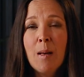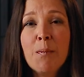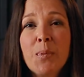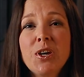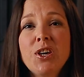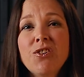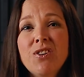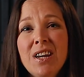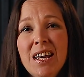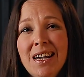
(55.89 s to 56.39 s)

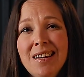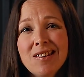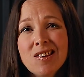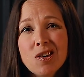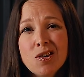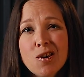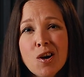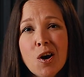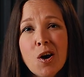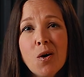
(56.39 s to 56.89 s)
but you need
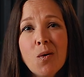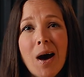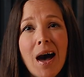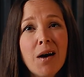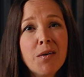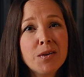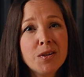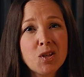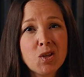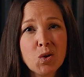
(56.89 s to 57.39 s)
to know
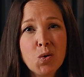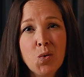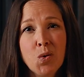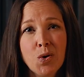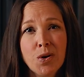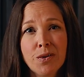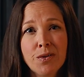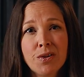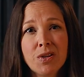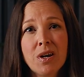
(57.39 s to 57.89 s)
how it
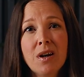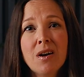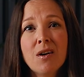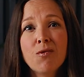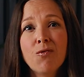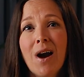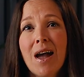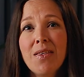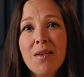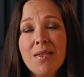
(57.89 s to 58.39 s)
scores
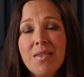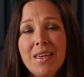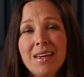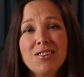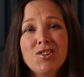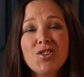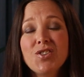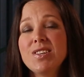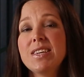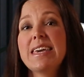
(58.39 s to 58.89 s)
rather than
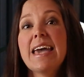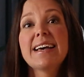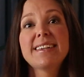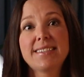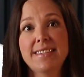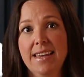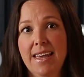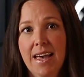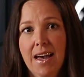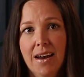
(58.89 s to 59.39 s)
just
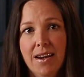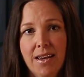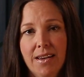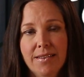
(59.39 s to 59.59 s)
guessing at